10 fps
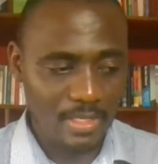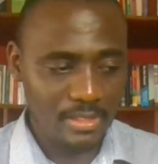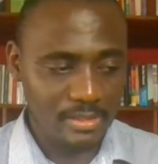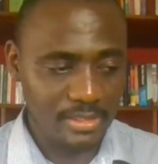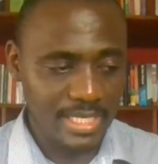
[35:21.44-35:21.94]

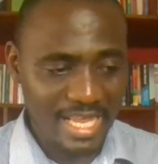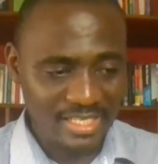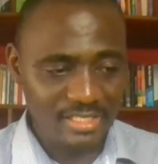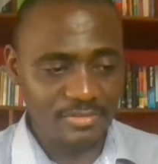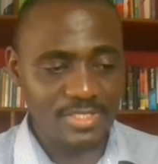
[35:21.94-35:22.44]

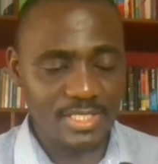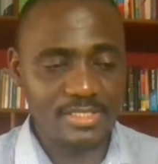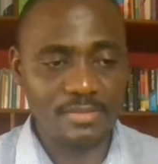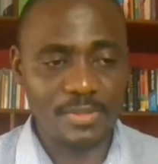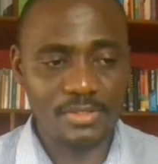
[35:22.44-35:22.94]
negative
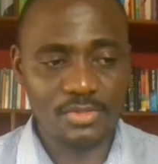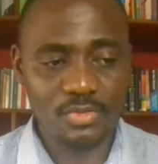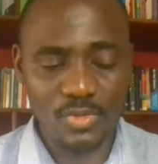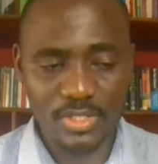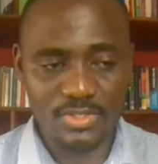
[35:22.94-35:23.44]
sentiment
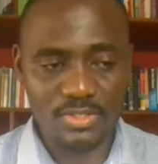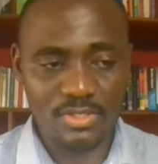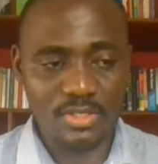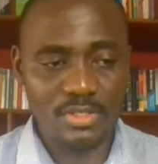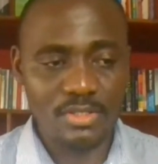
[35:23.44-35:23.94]
towards
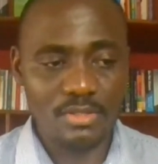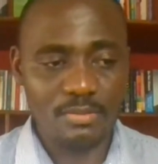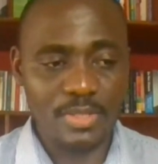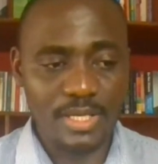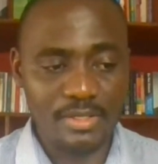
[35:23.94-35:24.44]

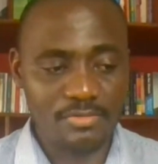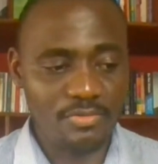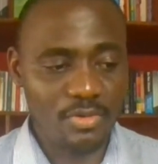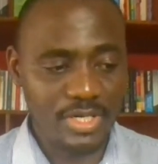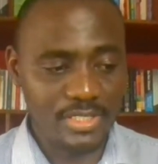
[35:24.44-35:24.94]
black
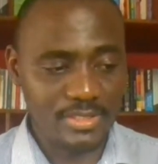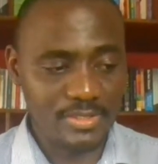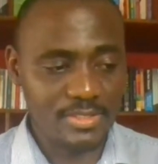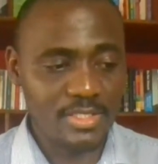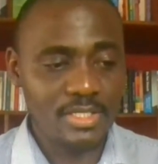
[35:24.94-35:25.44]
foreigners,
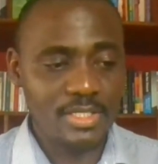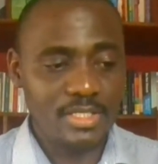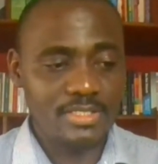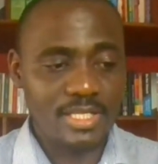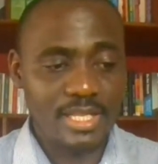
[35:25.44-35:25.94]

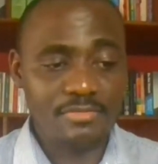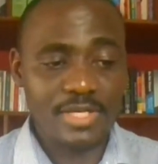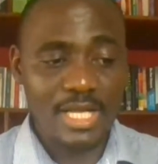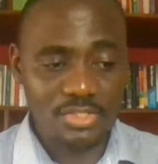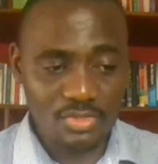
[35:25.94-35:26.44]
South Africa
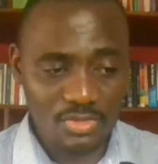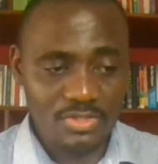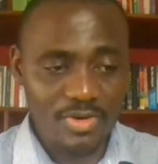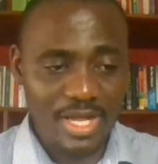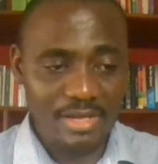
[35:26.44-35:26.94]
has not
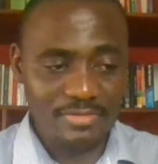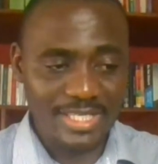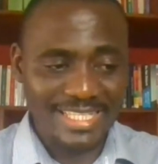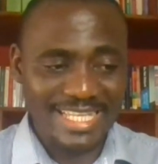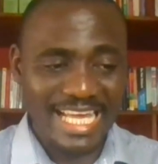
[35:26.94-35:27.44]
arrived
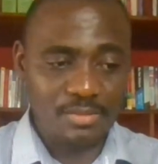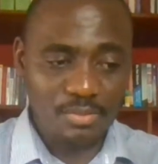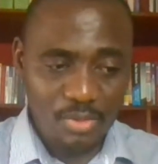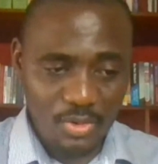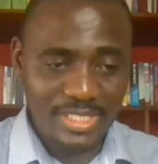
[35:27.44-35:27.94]
at that
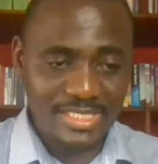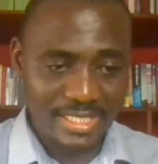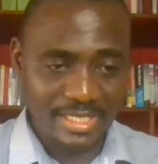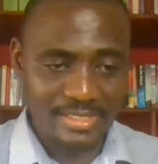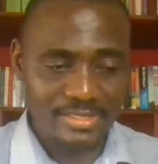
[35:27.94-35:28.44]
point
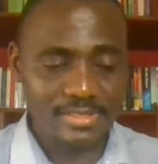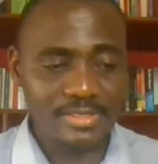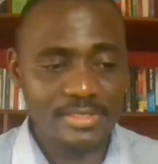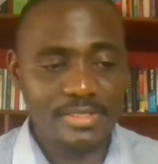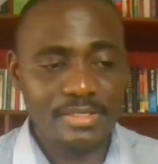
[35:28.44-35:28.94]
yet.
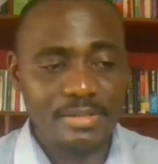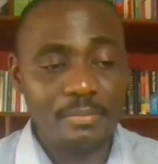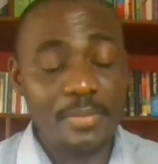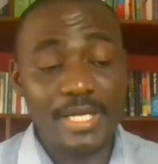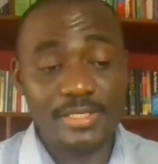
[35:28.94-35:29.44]

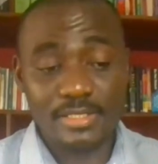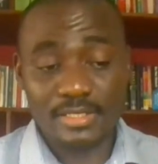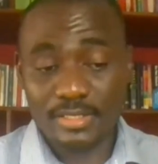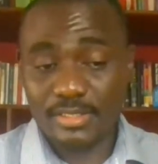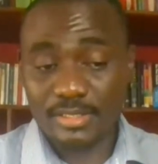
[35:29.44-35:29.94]
But
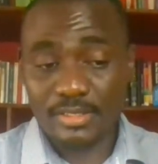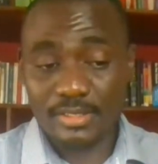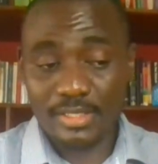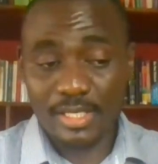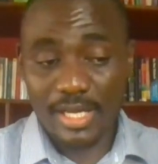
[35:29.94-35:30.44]

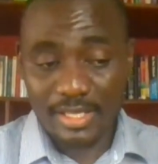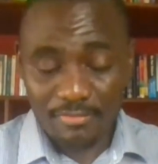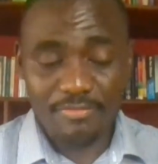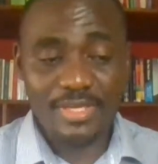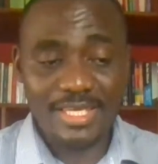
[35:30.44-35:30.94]
I
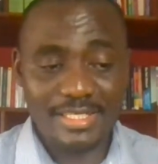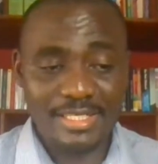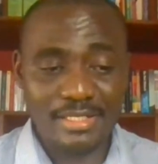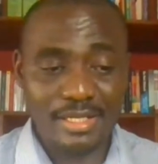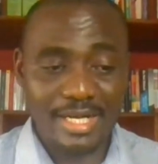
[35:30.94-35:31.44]
fear that
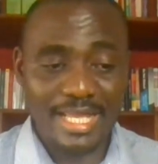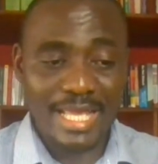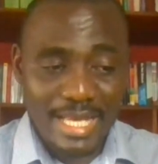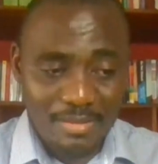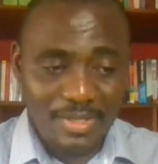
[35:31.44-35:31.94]
there are
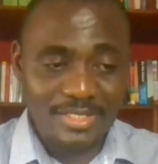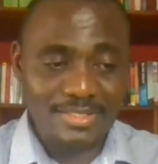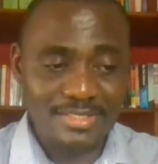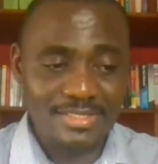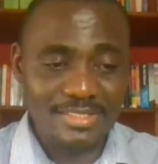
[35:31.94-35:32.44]

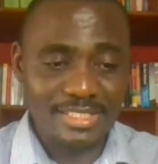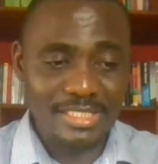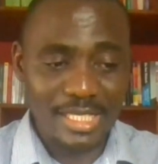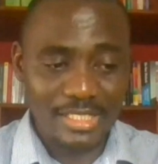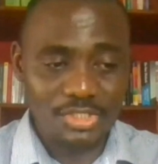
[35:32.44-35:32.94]
elements
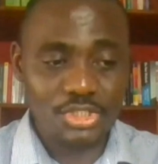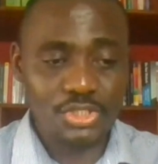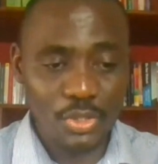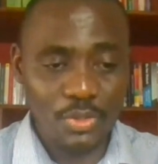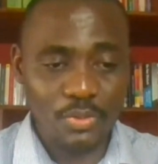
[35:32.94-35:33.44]
that
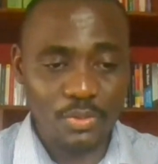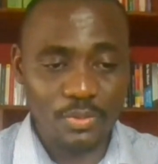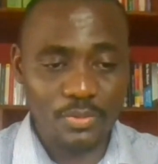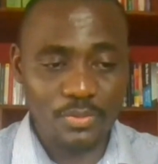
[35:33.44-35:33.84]
show